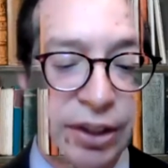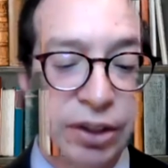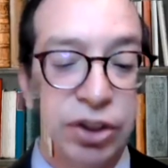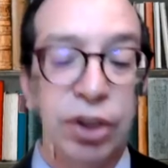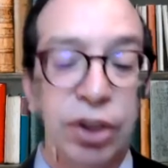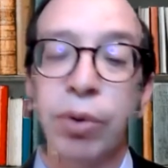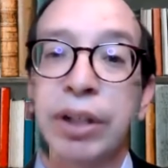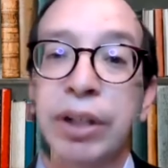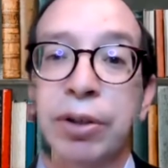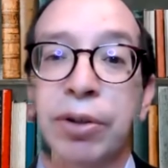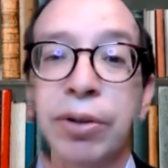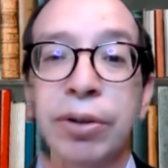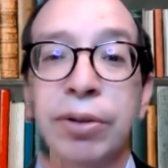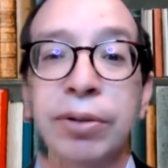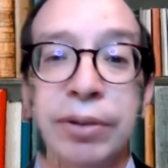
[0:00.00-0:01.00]
the
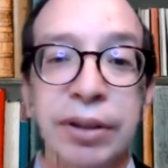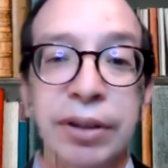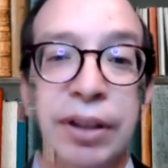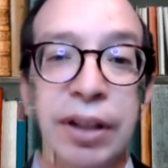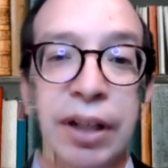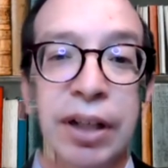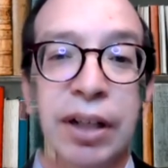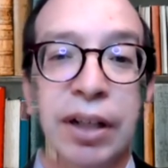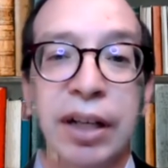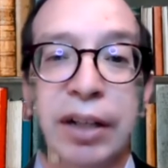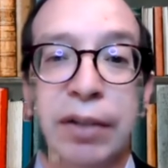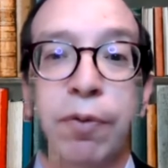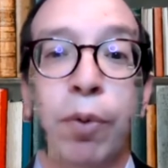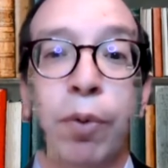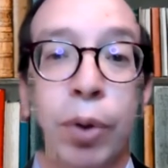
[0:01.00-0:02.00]
tyrannical
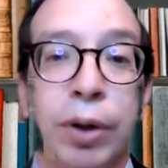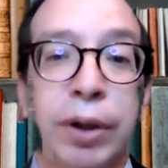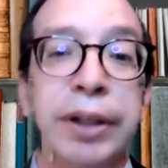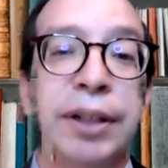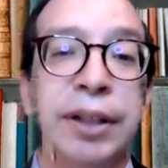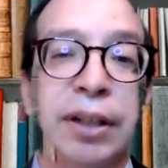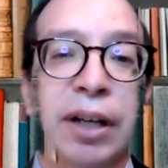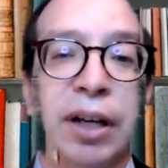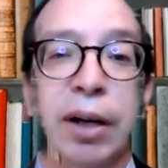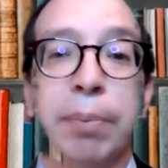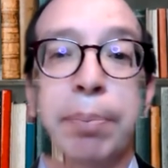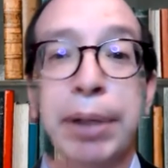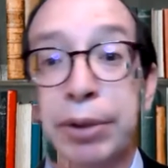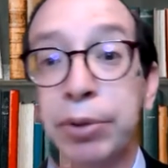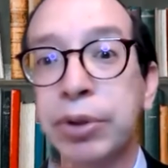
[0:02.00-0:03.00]
and foreign
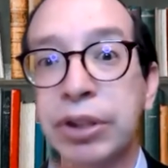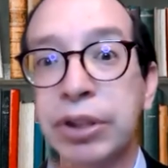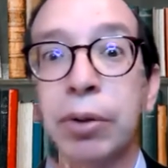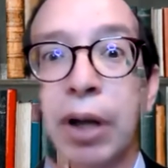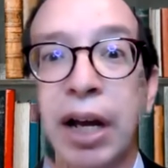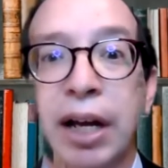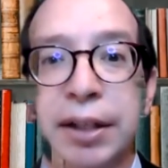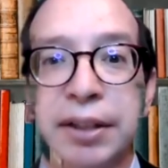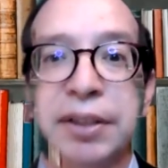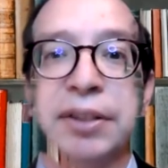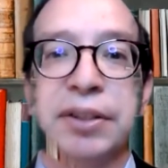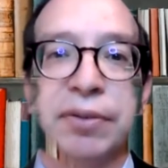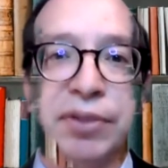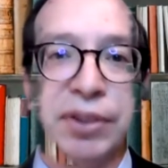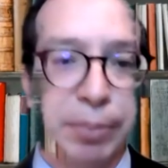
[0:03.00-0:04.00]

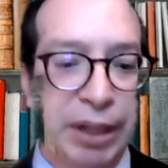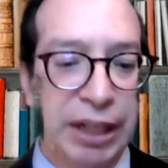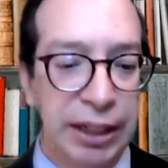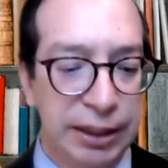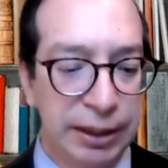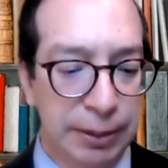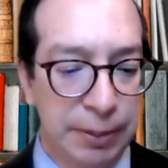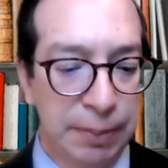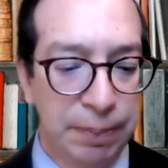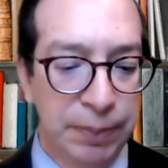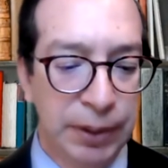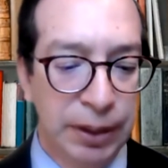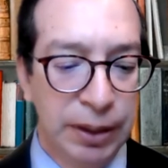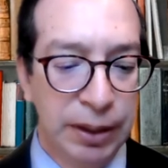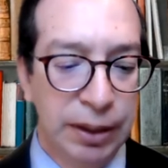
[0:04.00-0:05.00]
peninsulares of Spain.
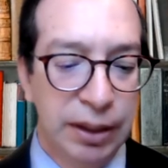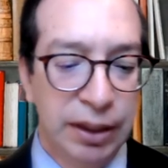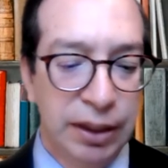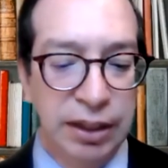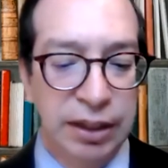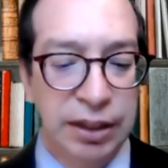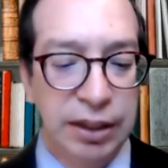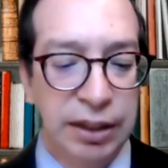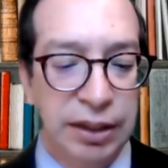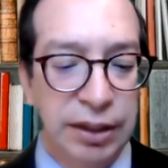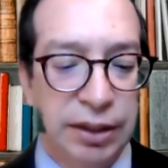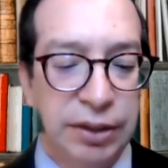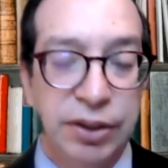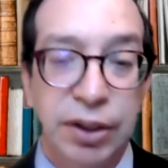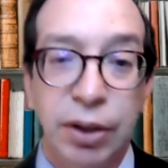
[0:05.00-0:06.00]

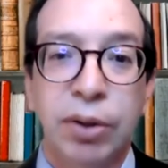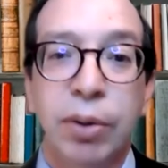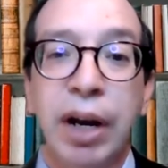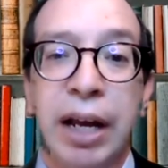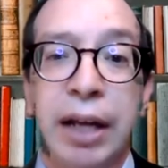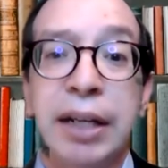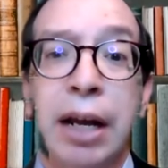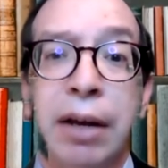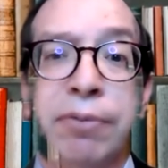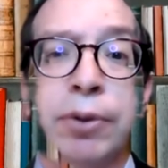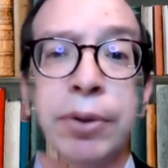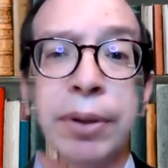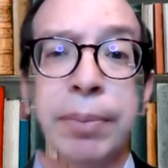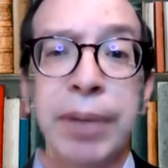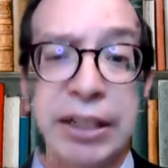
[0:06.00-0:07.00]
So, and
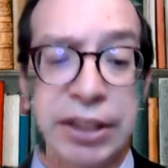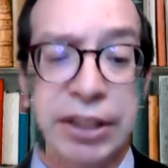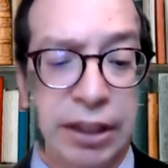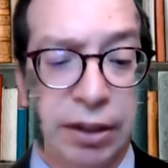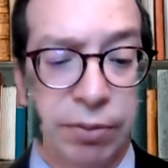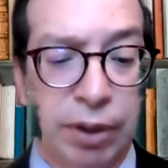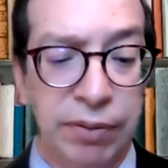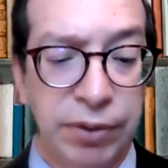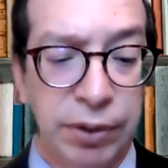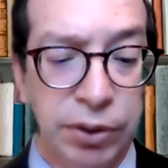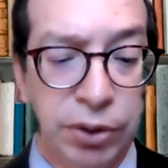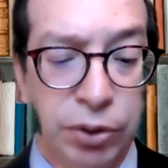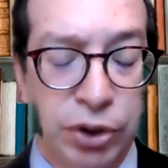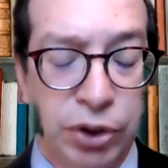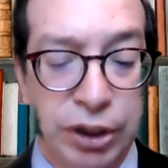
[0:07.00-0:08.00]
after the Mexican
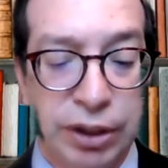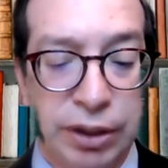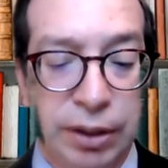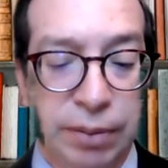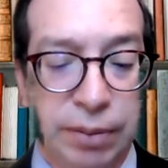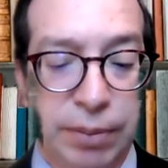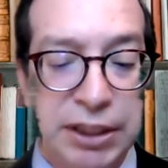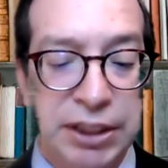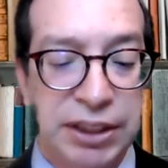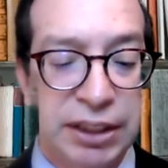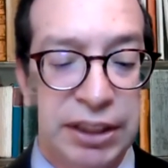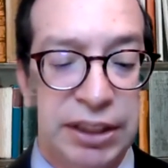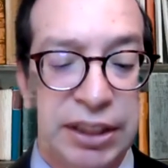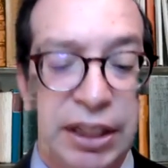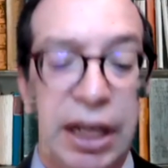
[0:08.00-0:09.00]
Revolution,
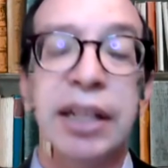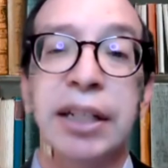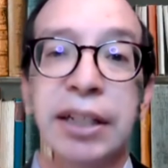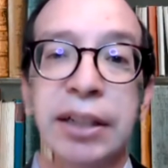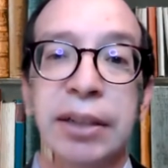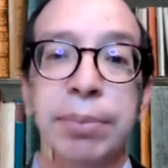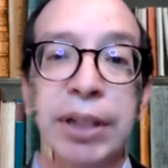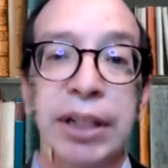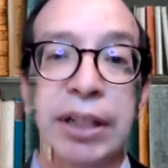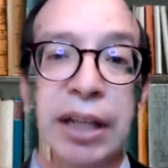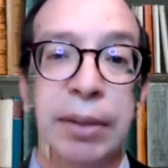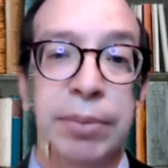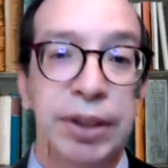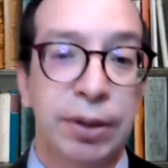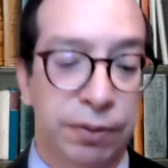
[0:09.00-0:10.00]
mestizaje
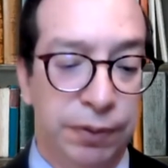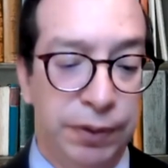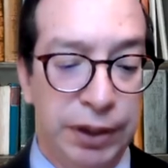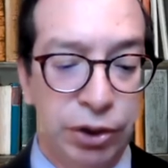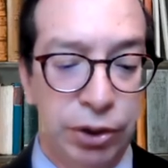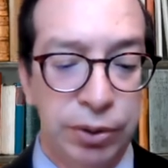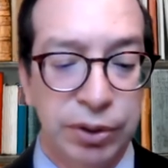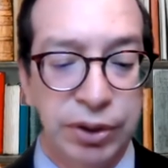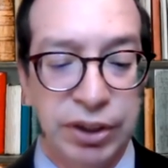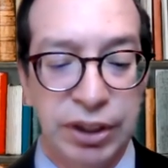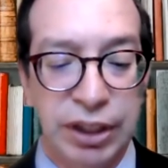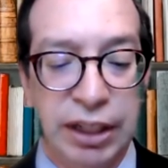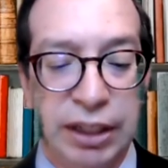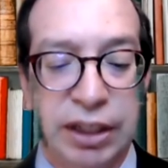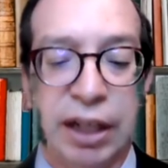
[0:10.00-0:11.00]
became the official
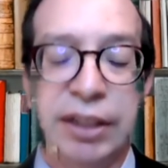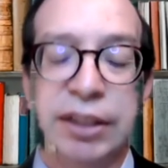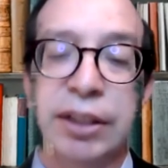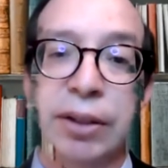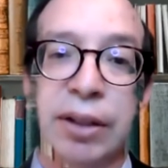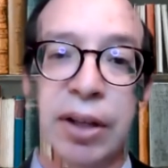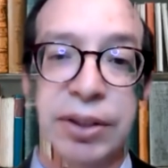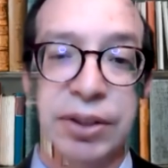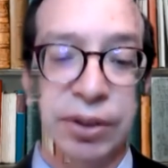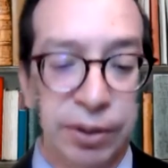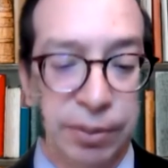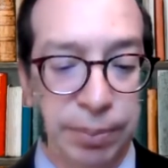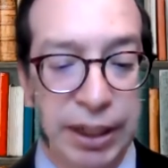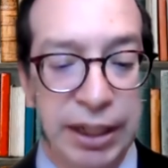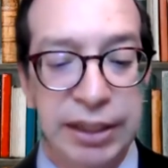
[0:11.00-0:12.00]
state
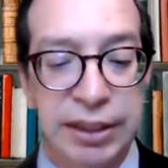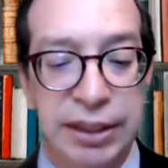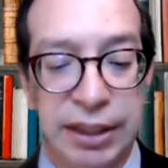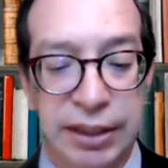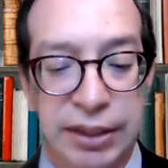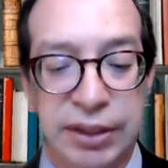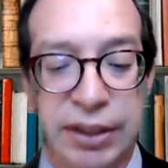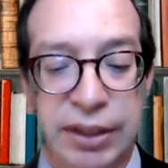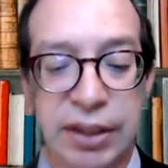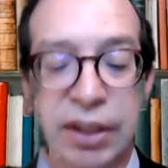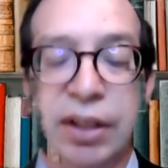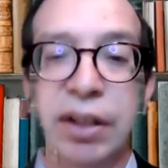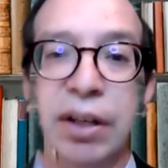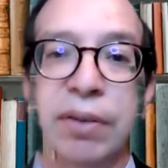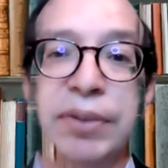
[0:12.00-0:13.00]
ideological basis
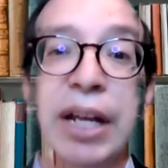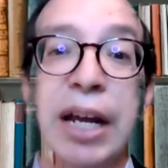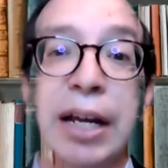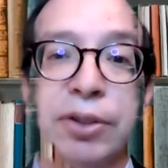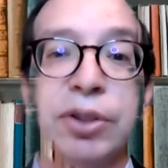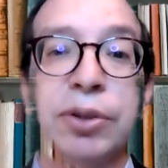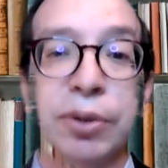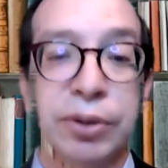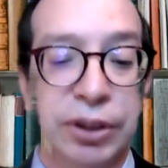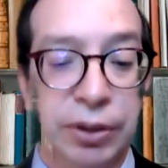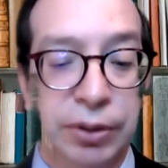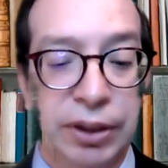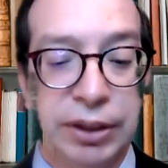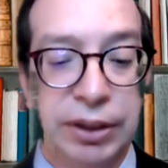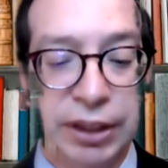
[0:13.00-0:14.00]
of national
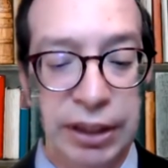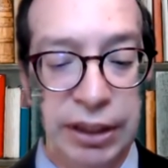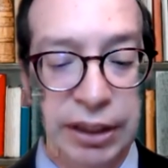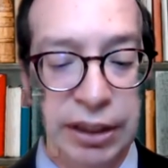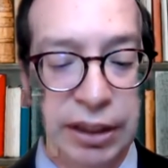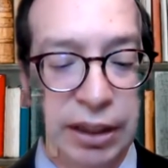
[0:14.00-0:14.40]
unity,